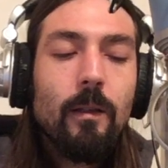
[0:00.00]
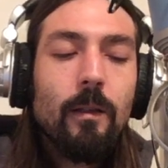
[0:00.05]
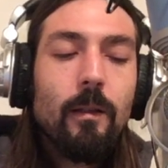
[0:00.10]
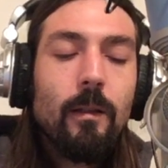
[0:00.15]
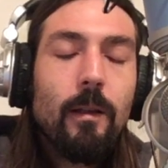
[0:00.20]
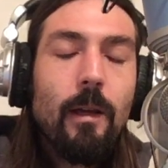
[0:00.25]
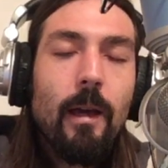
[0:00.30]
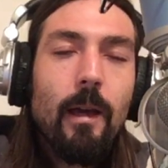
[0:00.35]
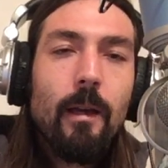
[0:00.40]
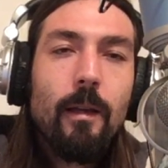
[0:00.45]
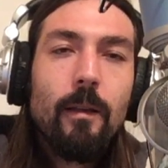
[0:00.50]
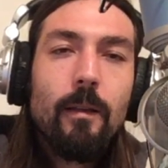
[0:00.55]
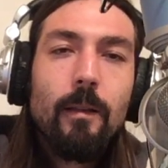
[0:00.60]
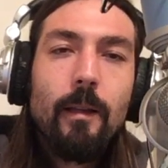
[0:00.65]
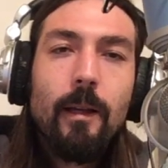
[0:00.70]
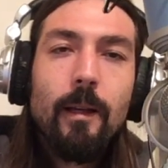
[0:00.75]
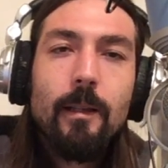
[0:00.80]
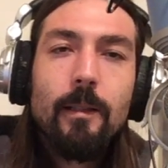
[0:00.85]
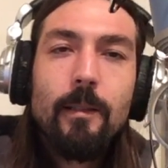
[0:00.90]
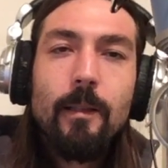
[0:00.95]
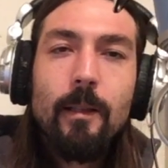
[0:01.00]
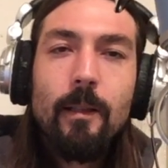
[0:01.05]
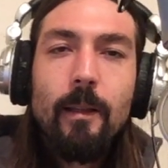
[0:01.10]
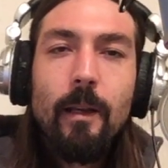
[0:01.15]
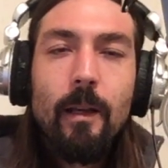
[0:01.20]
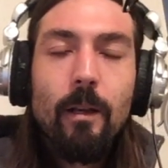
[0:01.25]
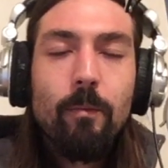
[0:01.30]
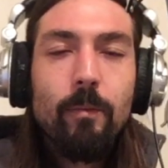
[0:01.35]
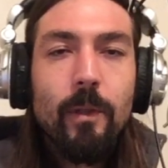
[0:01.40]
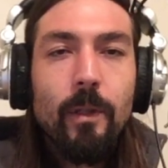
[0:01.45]
yeah, like I said,
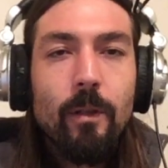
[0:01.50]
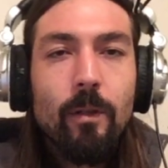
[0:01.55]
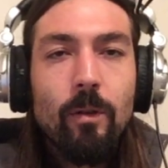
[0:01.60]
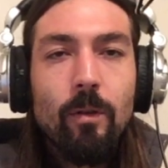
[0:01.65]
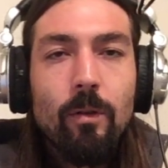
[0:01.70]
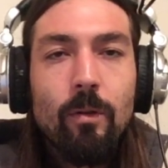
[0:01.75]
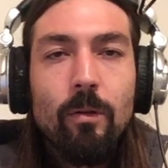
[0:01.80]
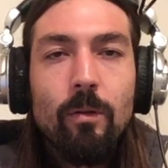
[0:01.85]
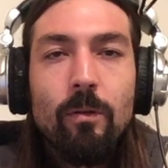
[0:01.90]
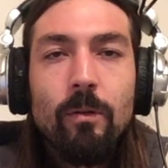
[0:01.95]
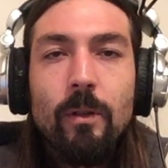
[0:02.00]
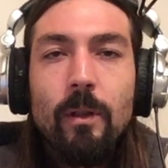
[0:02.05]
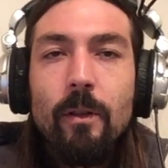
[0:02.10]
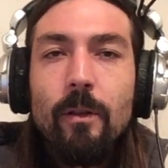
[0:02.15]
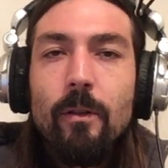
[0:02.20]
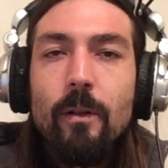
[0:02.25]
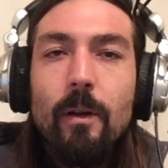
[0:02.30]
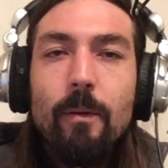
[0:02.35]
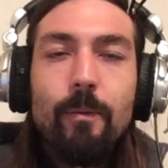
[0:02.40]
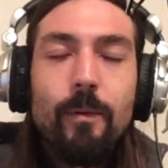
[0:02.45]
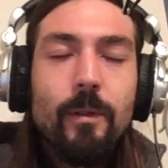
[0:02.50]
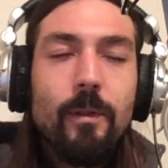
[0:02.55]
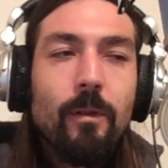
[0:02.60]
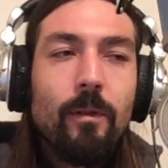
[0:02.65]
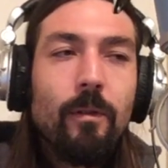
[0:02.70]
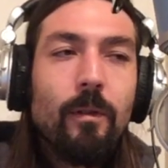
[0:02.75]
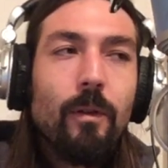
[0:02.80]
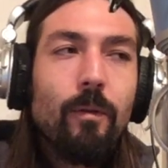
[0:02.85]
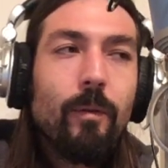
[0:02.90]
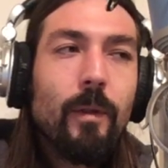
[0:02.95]
that'll be a whole nother
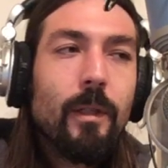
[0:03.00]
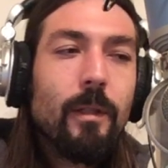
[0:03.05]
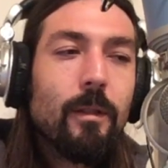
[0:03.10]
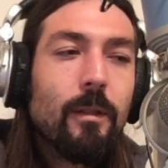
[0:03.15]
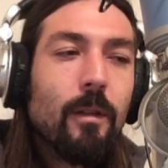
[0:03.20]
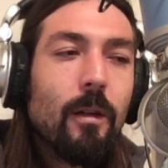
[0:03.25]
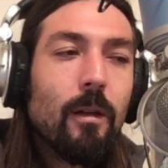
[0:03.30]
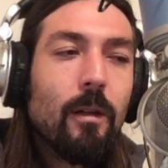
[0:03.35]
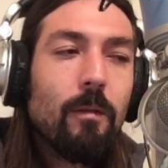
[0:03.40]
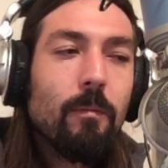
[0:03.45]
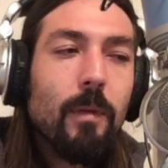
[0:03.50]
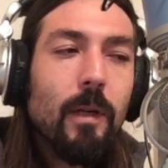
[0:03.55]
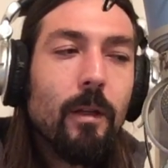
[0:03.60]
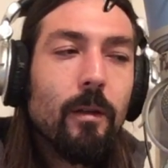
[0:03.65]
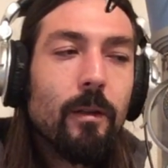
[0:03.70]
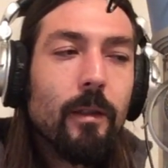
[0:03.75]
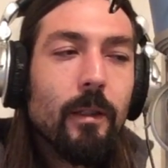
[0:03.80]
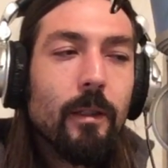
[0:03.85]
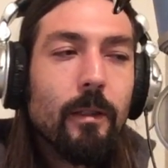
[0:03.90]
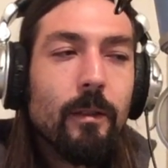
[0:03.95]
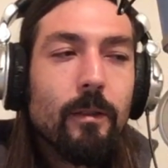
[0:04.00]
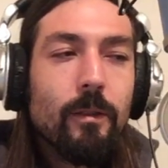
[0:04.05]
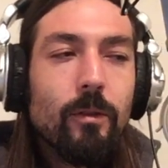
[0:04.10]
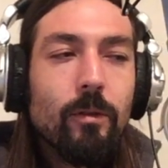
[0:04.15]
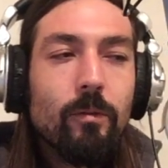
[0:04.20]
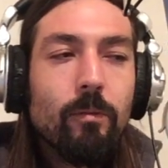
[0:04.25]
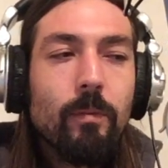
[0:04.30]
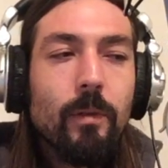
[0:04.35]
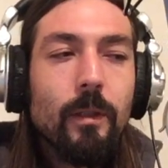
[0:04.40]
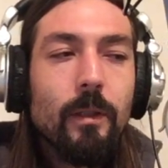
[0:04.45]
episode that we can talk about, get
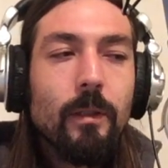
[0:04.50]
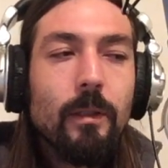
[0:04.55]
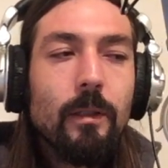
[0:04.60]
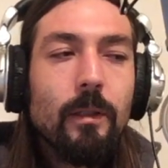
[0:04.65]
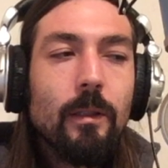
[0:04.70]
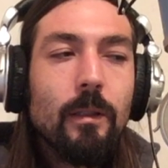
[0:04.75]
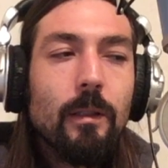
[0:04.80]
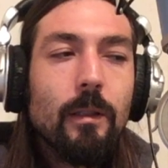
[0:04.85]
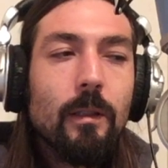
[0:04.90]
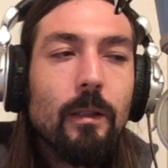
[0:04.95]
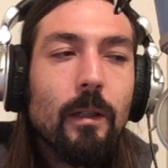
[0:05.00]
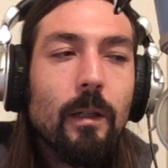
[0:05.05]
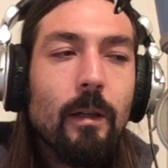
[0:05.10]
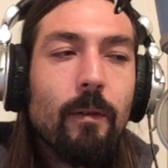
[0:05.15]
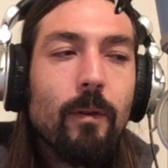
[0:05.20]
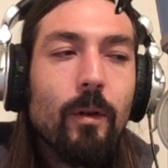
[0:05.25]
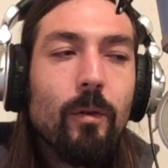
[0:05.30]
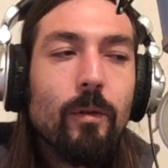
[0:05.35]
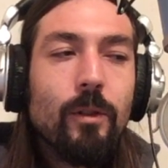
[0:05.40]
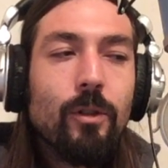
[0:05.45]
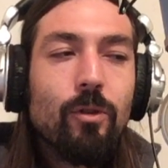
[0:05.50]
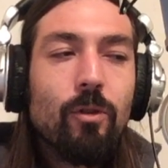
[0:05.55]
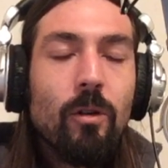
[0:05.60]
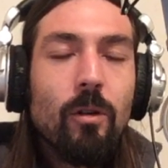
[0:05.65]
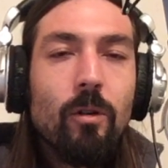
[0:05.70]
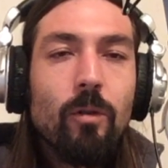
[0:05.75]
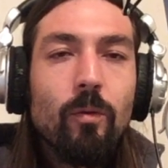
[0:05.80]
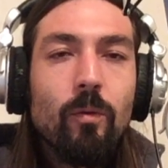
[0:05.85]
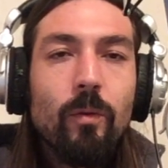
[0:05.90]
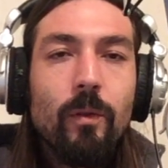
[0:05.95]
into. But I've always
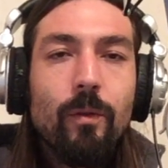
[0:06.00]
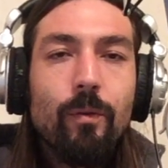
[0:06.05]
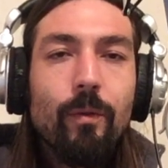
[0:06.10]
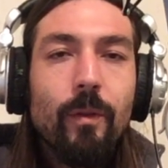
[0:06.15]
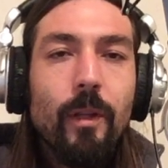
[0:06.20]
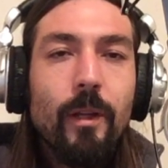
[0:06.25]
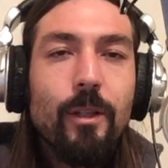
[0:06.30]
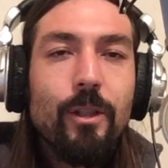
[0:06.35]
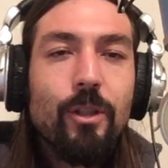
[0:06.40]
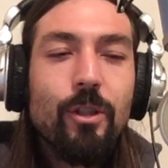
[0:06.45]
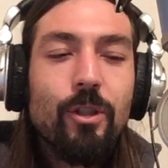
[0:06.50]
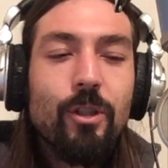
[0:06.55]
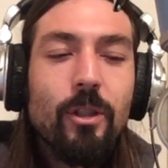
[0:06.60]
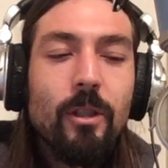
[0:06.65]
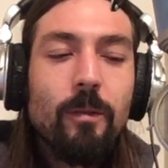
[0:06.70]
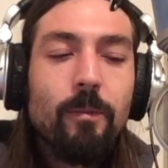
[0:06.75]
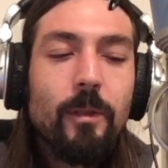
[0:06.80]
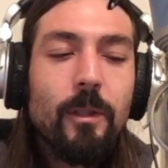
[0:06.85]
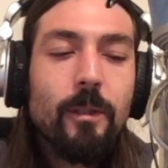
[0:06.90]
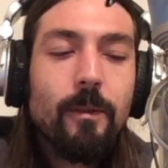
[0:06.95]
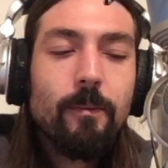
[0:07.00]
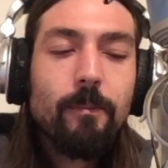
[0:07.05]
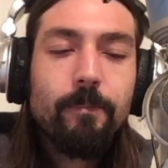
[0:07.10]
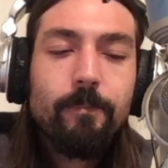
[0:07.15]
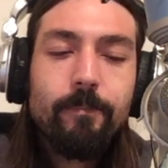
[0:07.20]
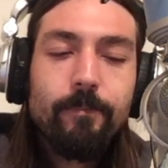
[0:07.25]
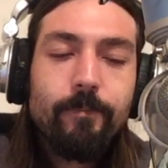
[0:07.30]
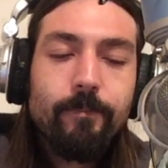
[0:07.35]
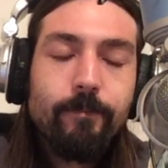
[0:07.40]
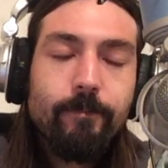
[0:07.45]
struggled with relationships
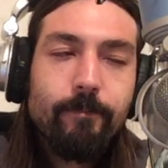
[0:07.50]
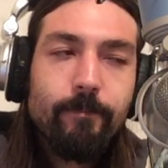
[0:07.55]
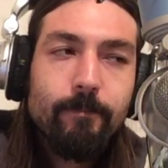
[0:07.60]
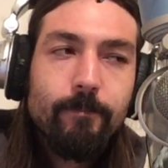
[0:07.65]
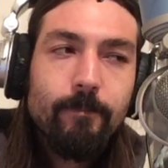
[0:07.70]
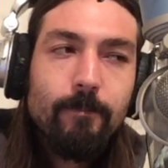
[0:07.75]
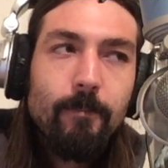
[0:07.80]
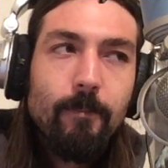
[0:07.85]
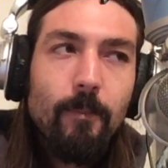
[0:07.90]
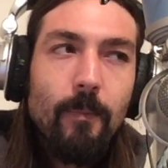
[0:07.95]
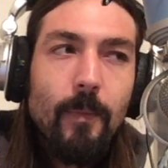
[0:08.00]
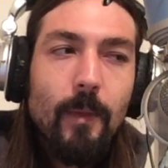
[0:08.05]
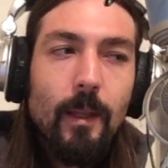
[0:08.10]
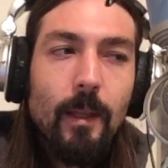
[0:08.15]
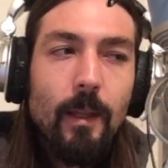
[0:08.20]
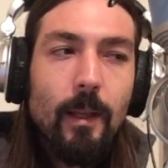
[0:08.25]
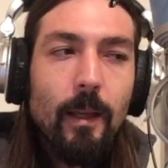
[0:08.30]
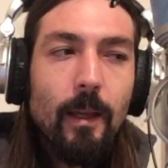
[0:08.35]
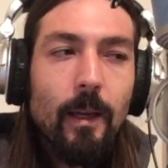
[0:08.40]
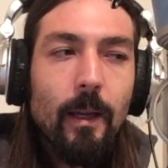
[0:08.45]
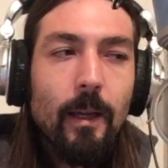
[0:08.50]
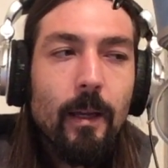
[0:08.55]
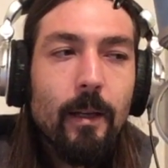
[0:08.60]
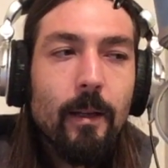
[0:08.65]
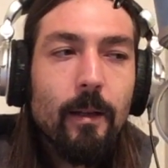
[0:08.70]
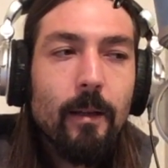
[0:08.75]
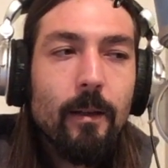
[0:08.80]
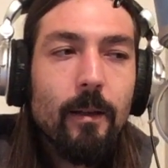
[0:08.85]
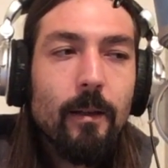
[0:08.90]
and